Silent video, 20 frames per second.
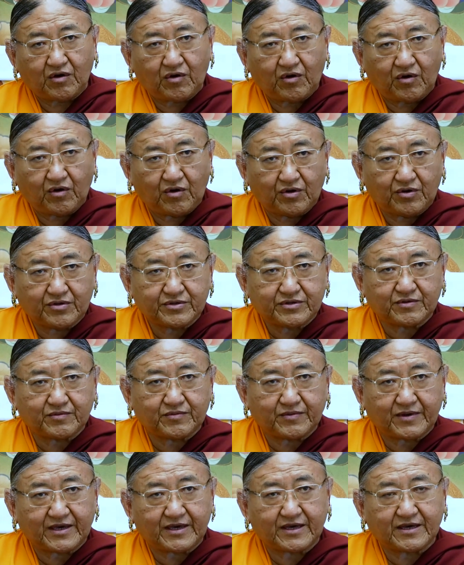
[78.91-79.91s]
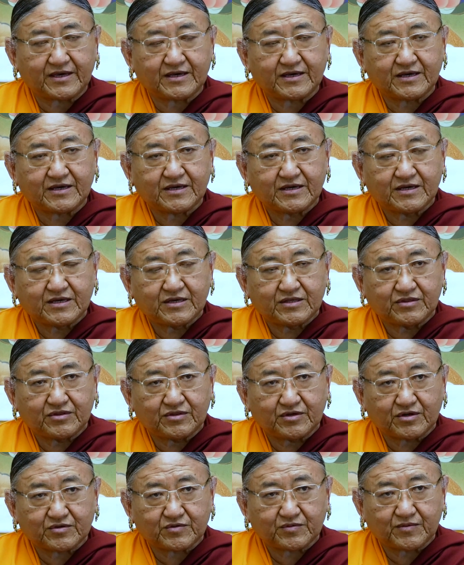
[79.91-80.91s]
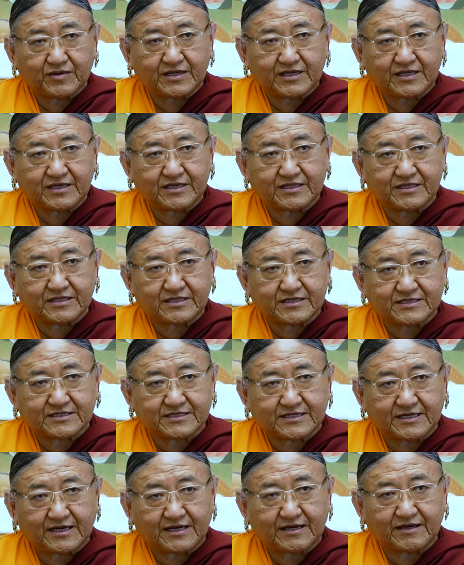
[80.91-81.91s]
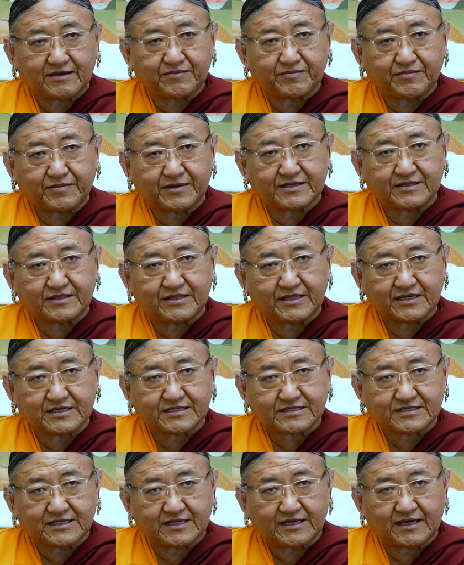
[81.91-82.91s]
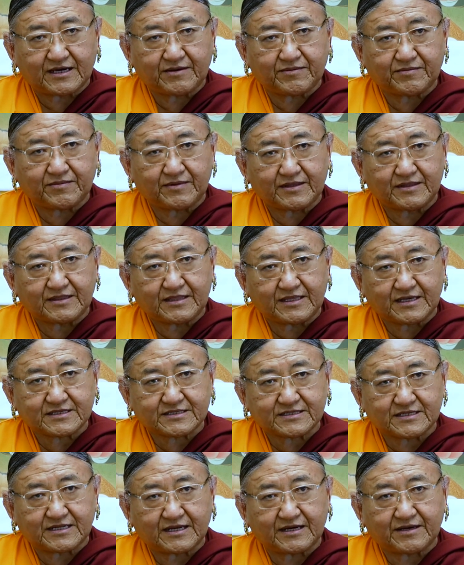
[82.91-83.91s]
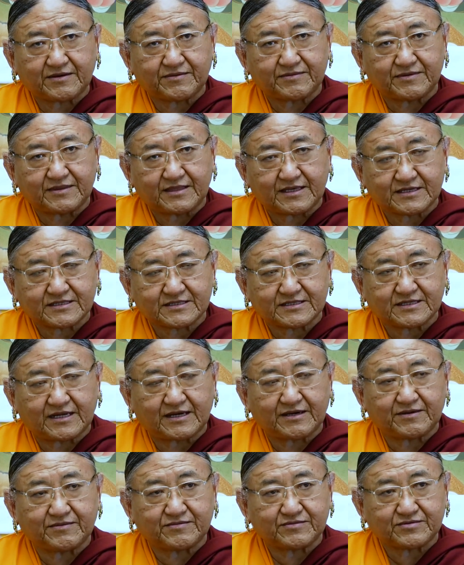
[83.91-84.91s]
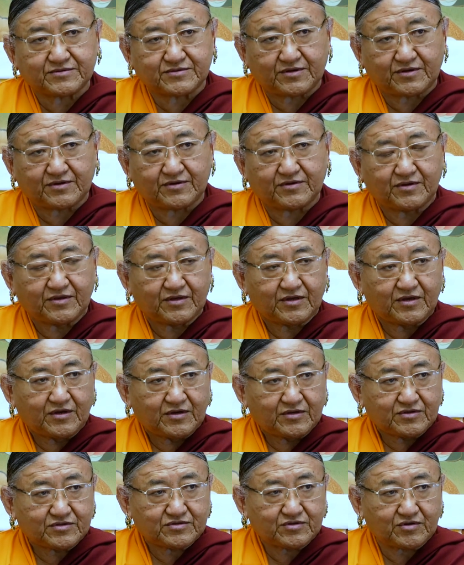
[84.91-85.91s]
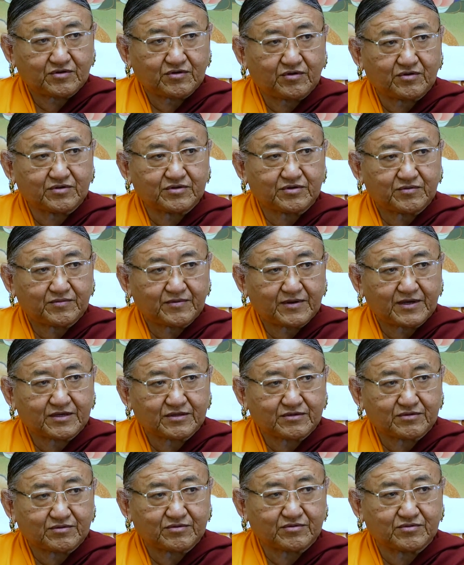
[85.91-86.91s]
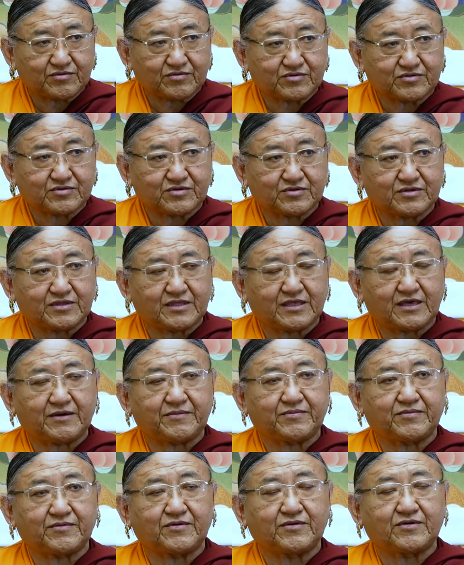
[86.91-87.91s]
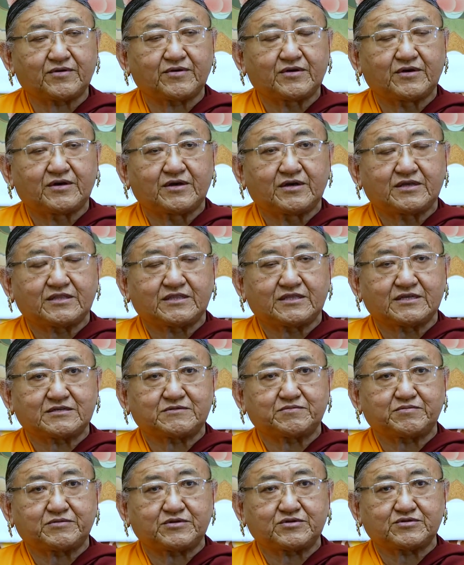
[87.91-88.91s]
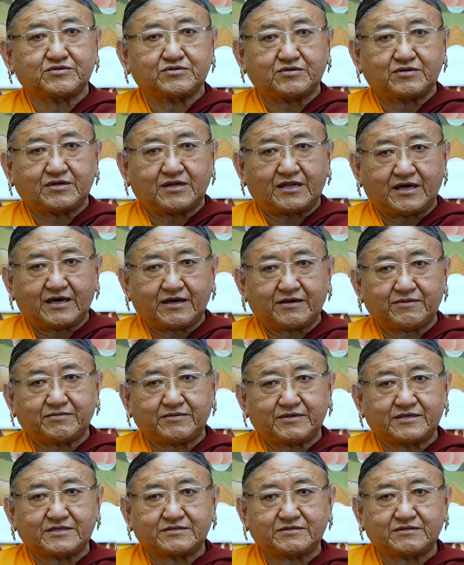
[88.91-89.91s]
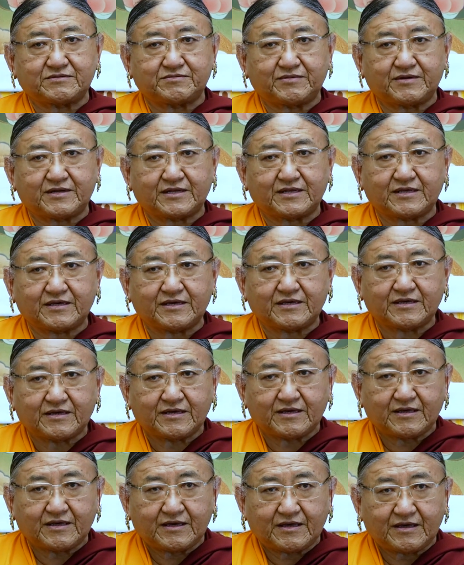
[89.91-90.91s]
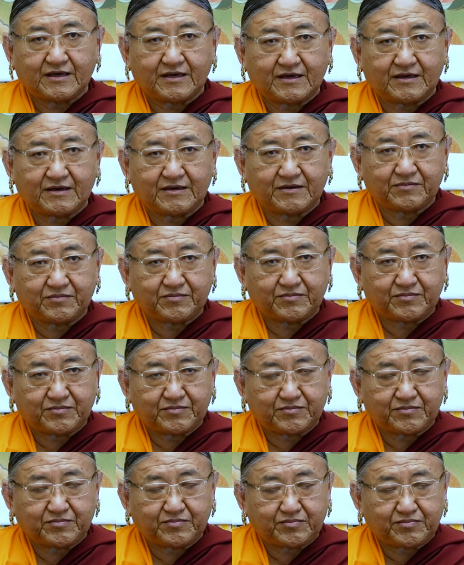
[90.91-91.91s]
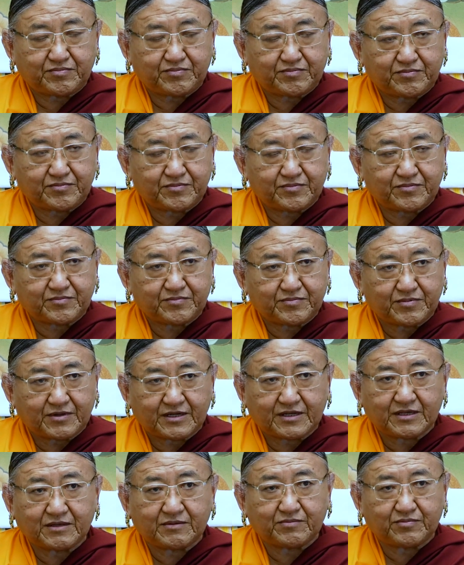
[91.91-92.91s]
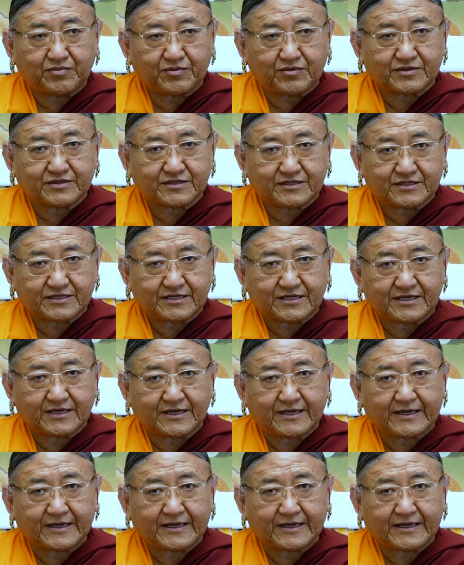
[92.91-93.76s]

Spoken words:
all the way, not only in this life but next life and next life and next life, so all the way through. So therefore the spiritual life is very very important.